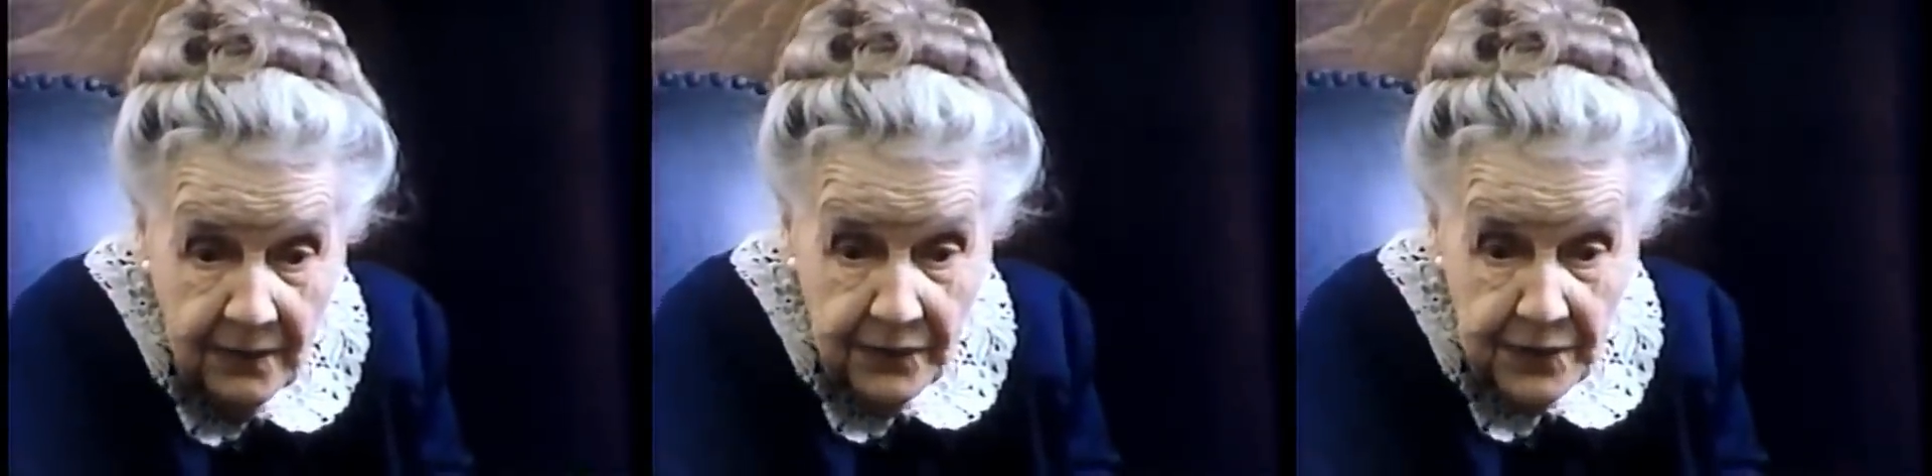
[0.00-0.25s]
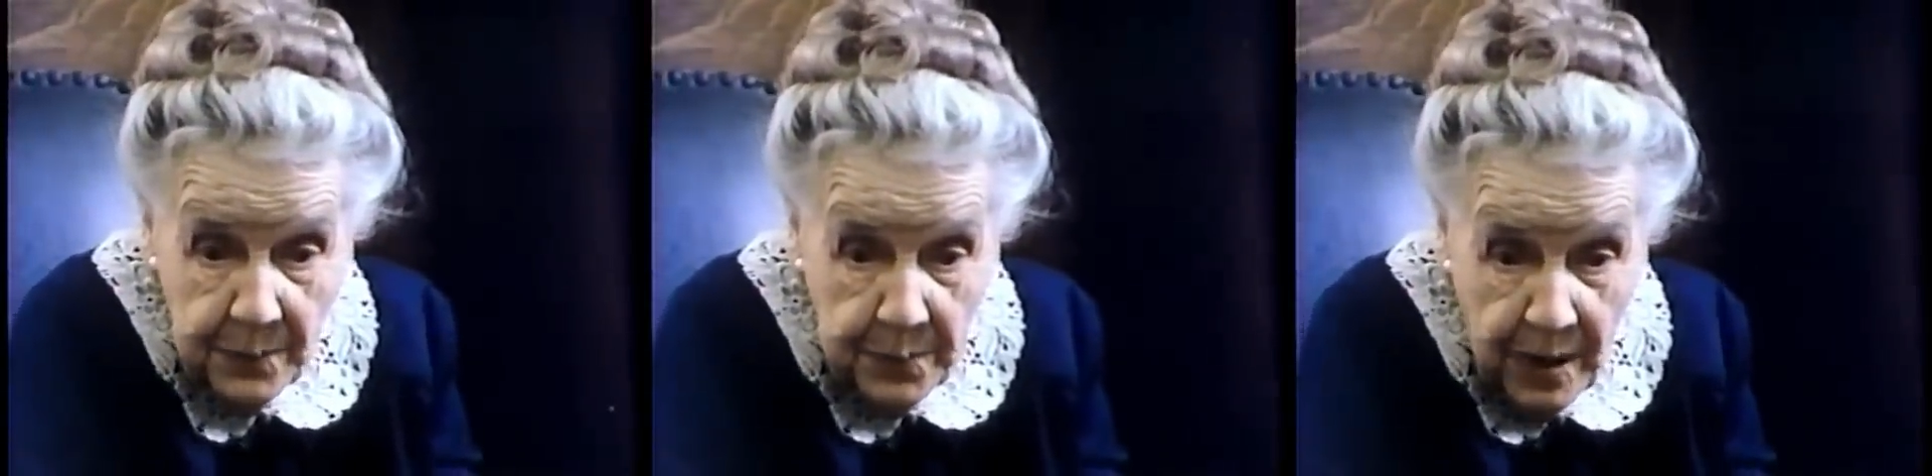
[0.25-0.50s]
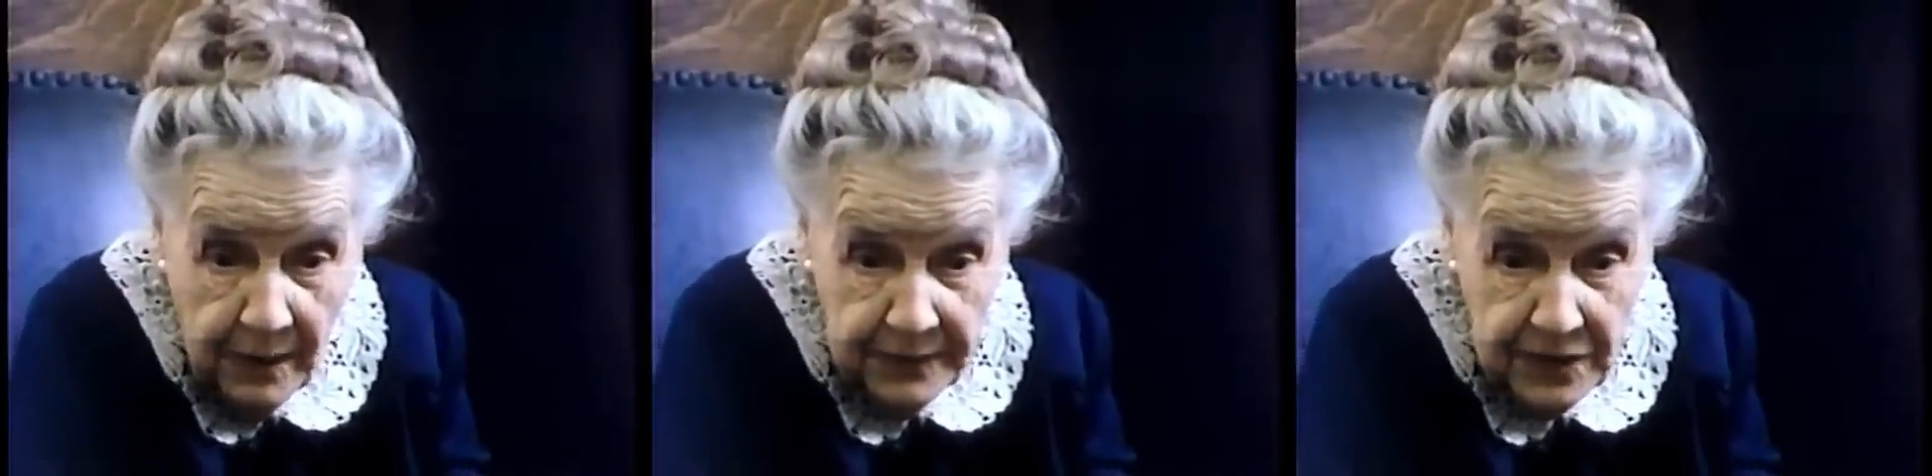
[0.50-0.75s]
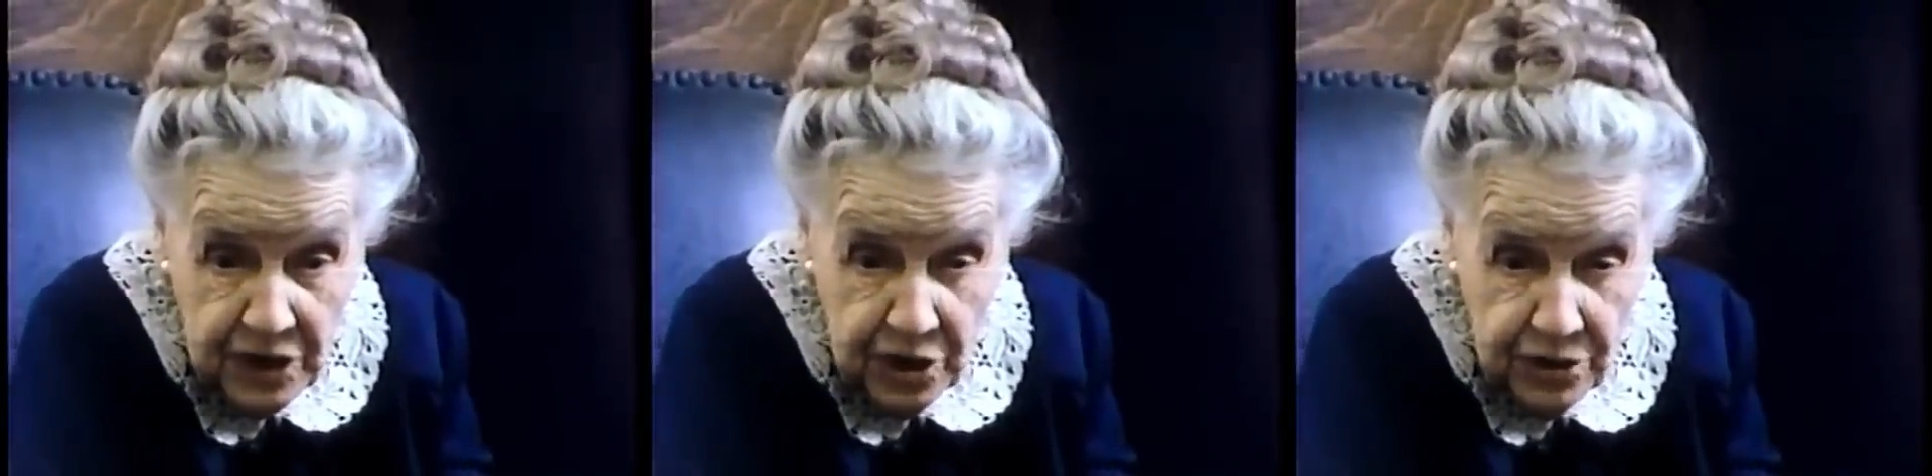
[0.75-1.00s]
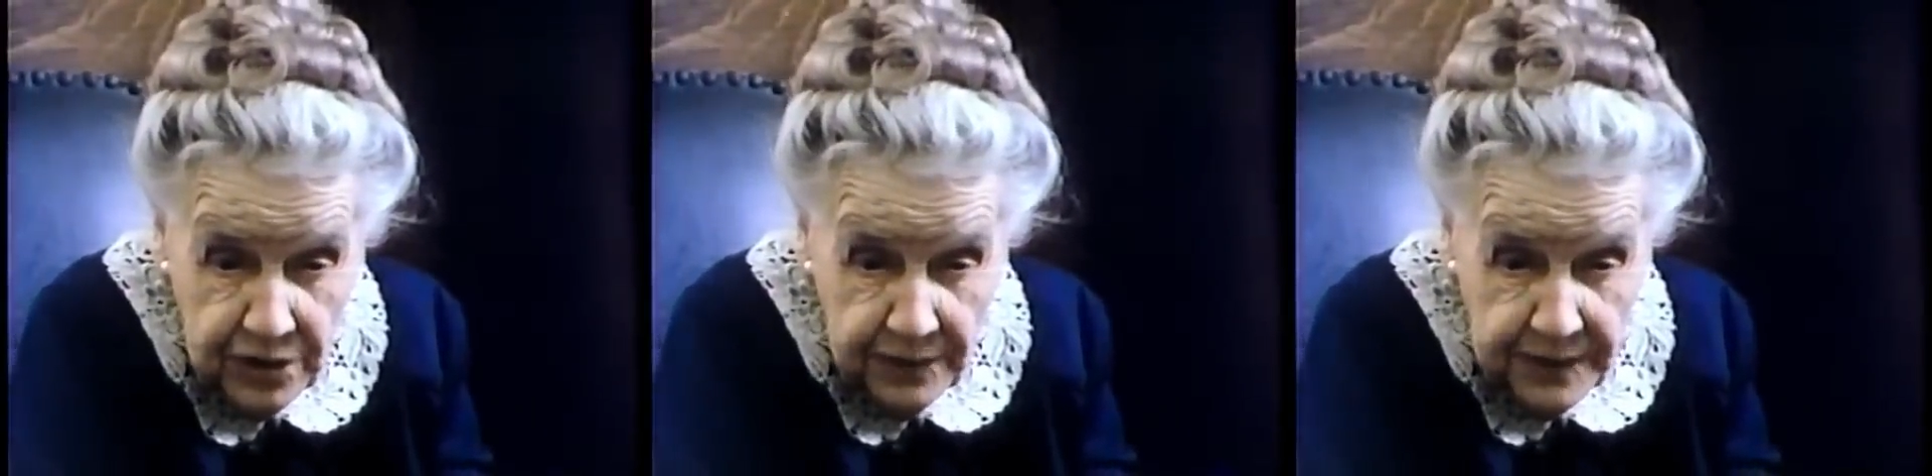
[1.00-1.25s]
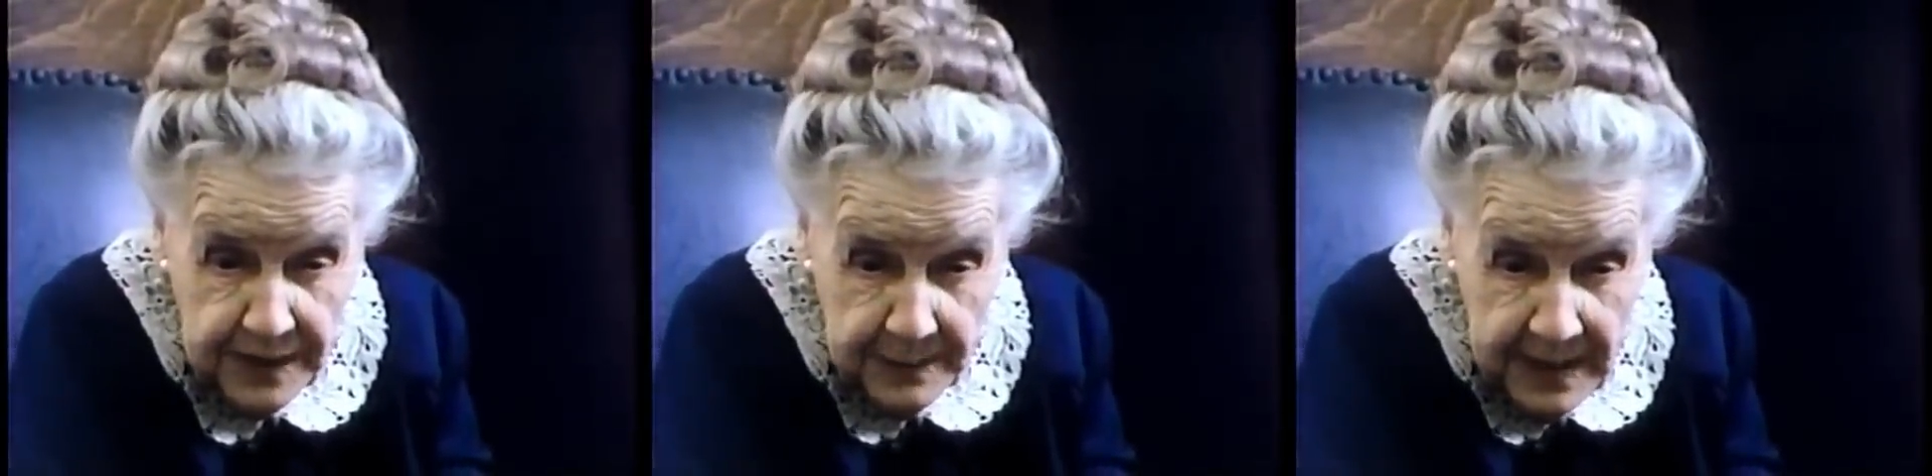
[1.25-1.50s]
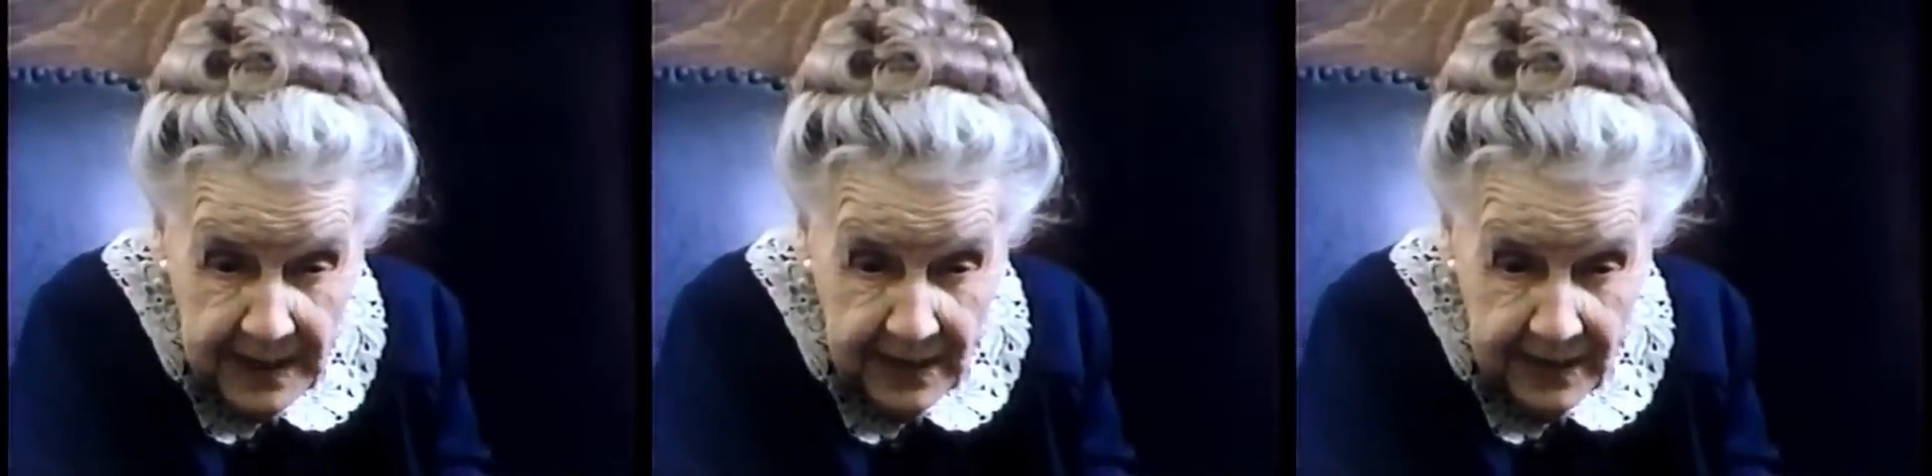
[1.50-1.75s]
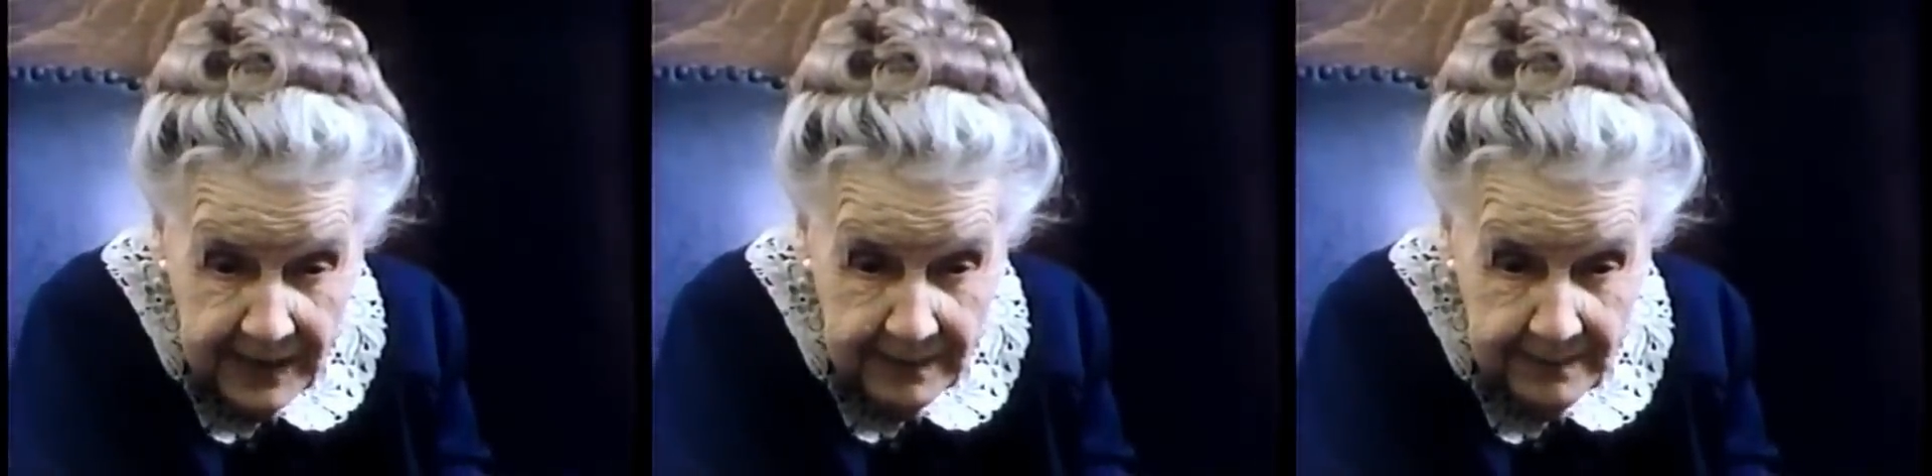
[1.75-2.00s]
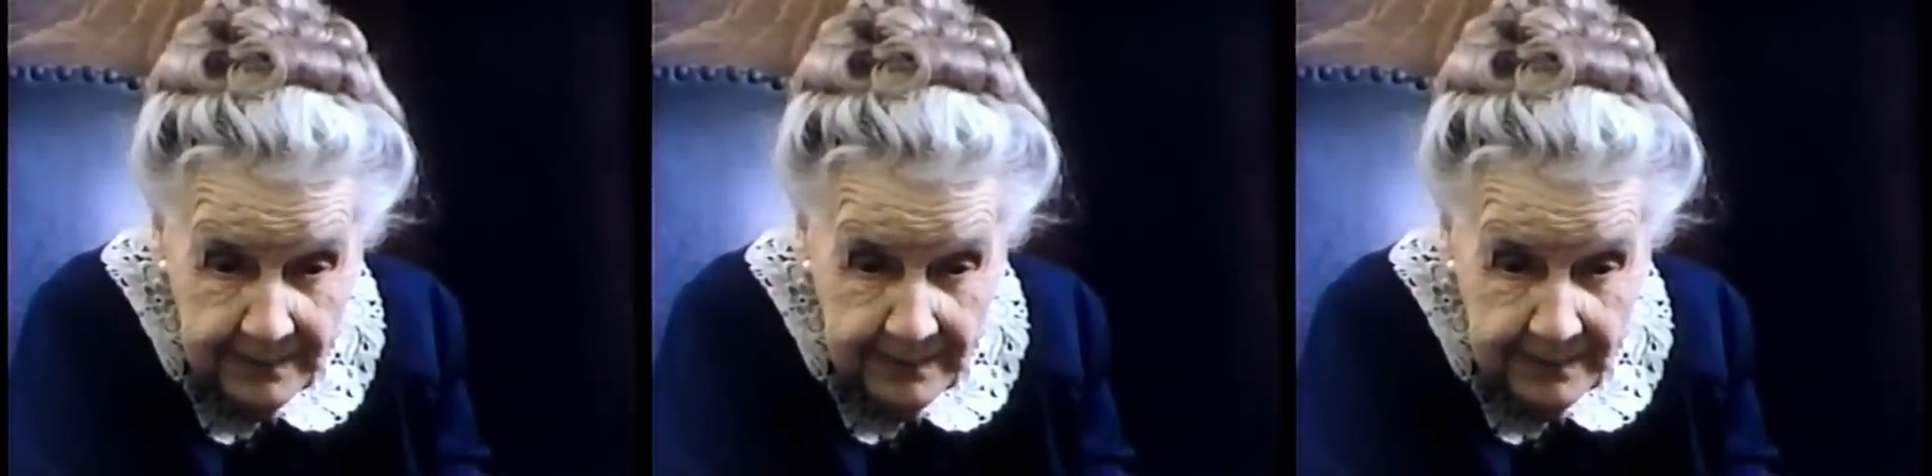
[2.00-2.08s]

for the prophet Joseph Smith.